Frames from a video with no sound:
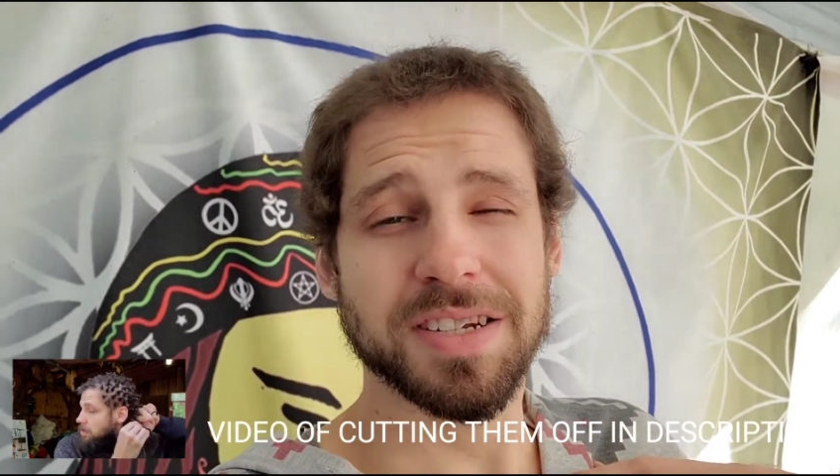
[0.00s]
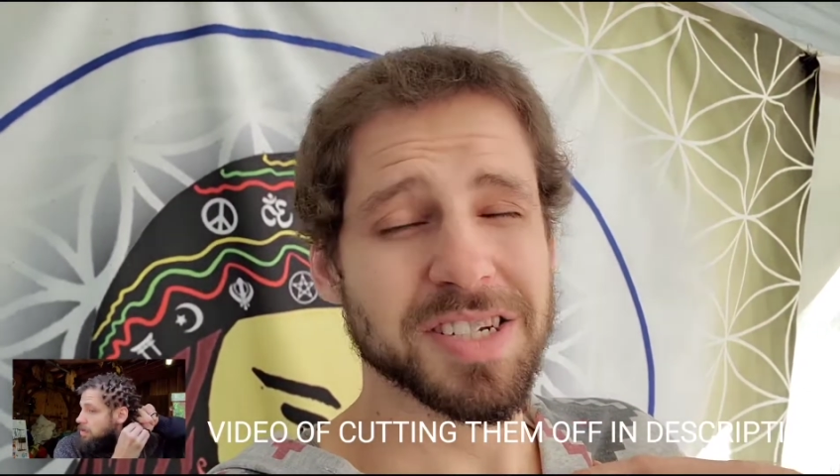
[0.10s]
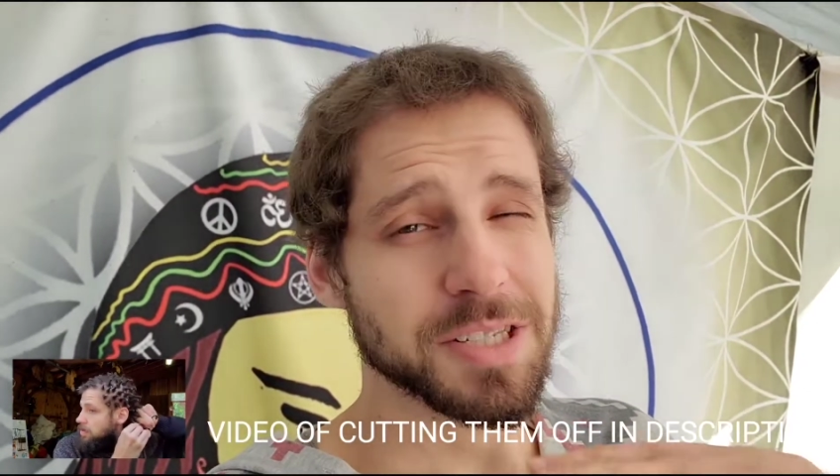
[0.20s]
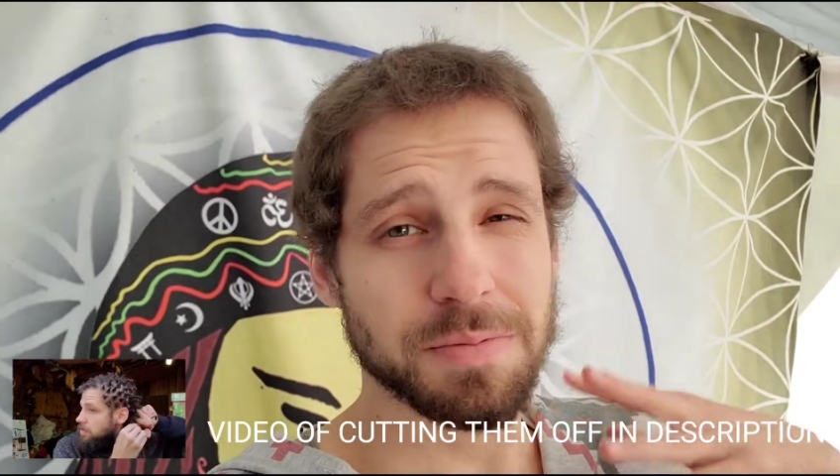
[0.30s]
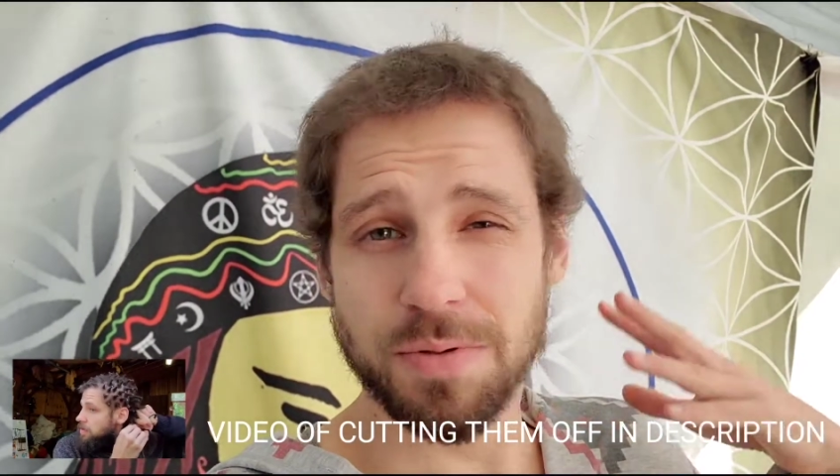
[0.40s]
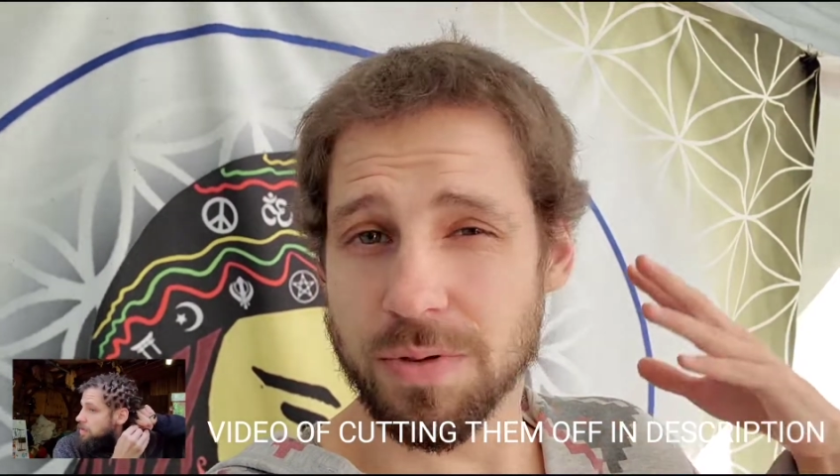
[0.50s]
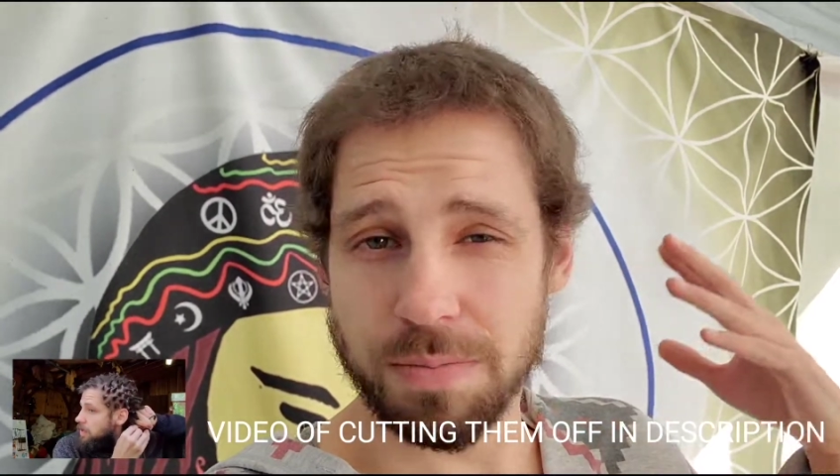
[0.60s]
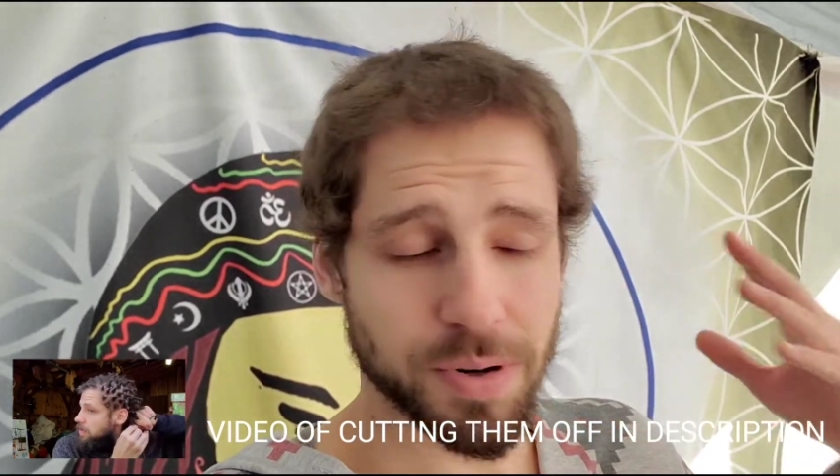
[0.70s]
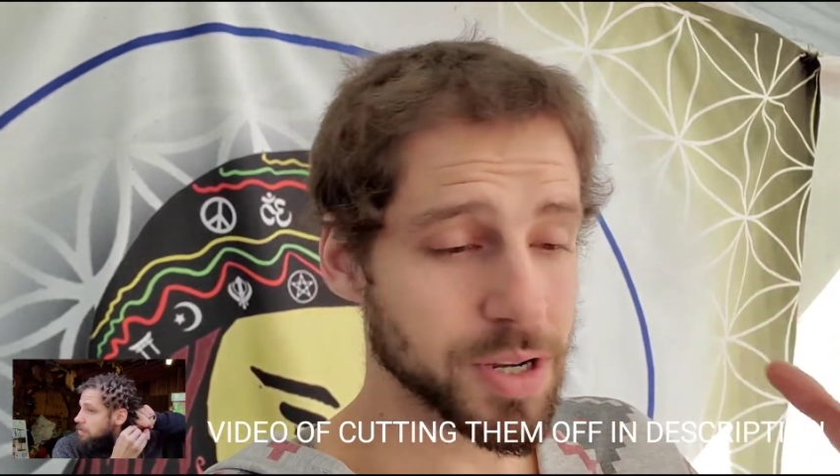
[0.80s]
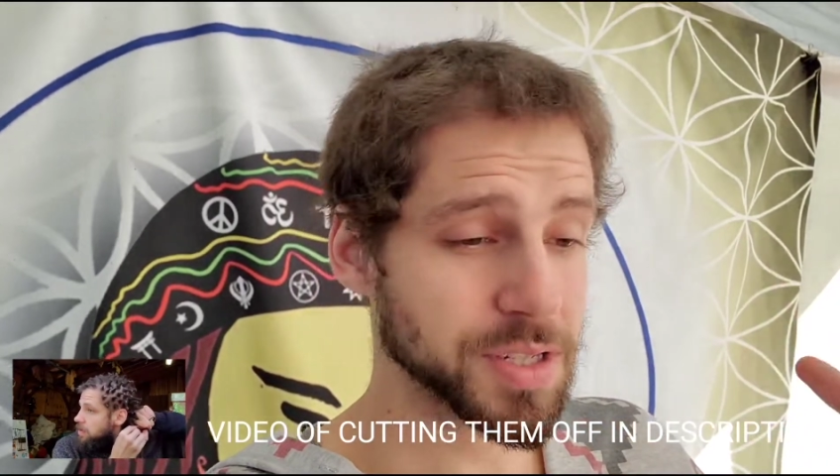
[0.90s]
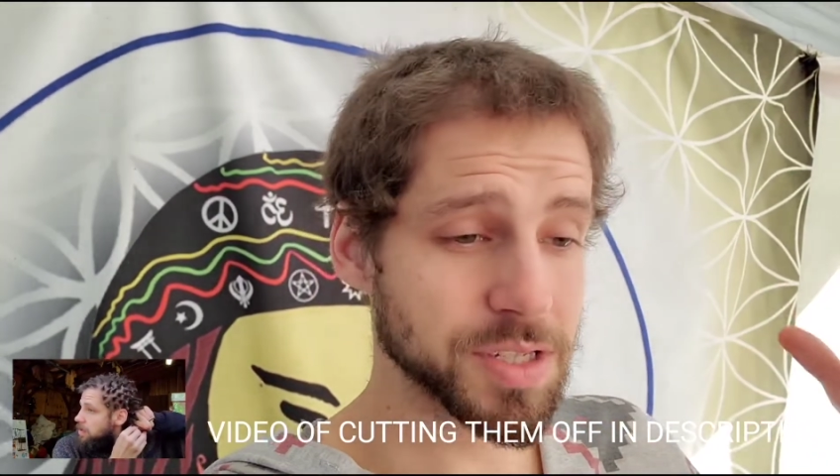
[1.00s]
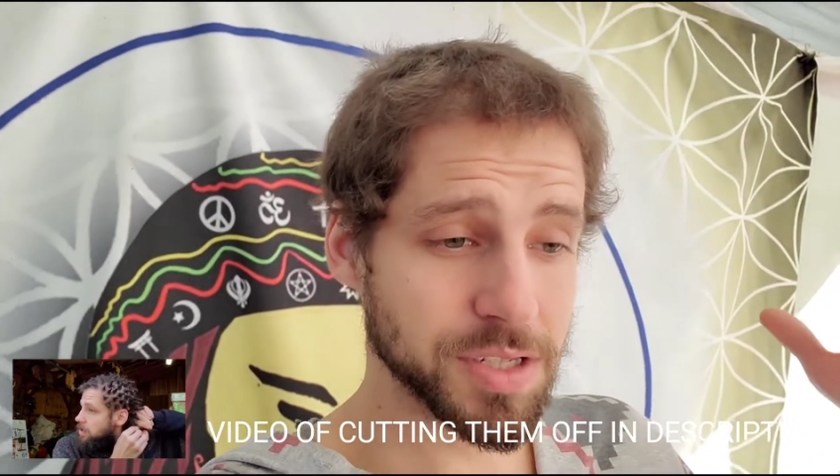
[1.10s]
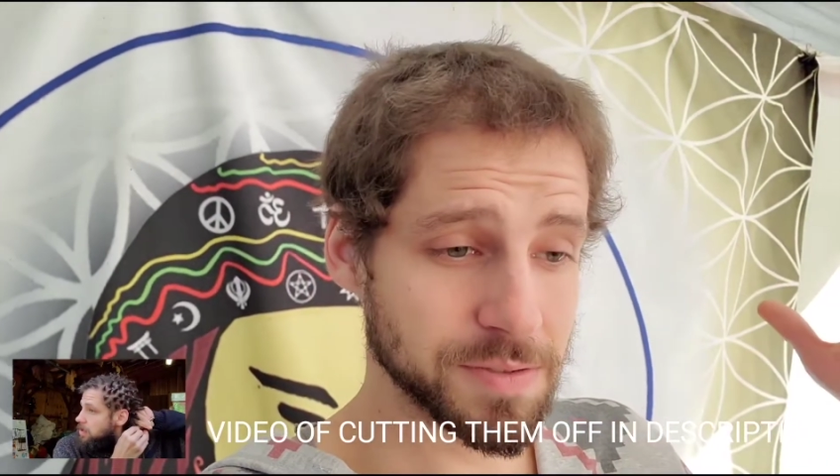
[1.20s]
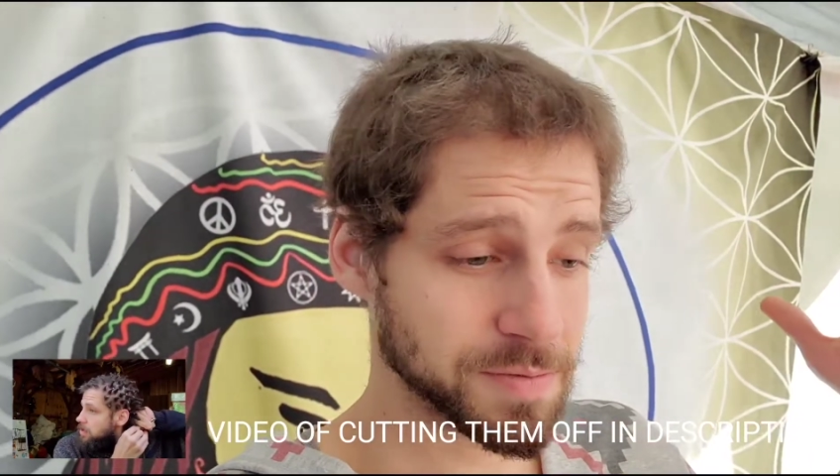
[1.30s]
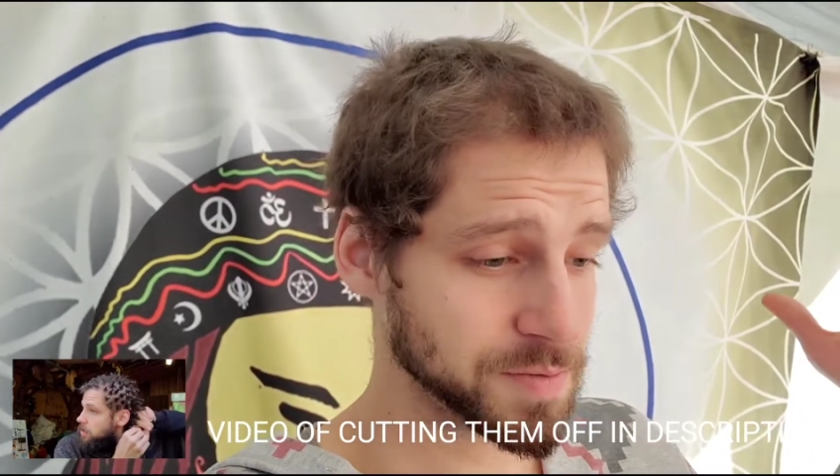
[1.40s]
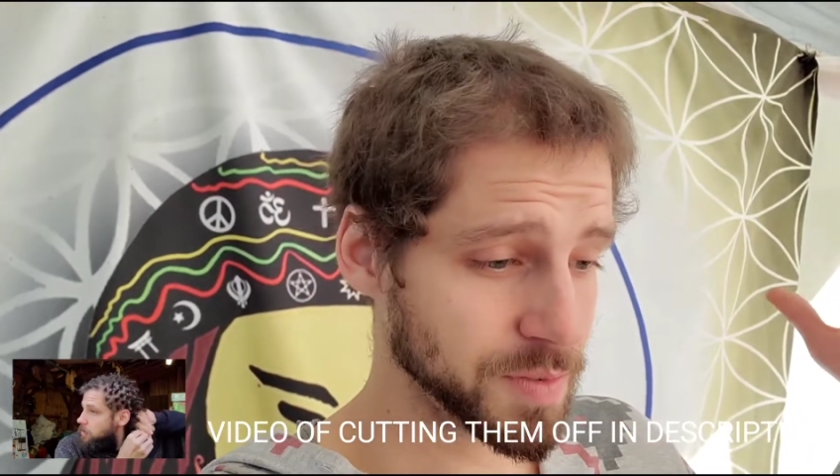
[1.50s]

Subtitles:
just through the process of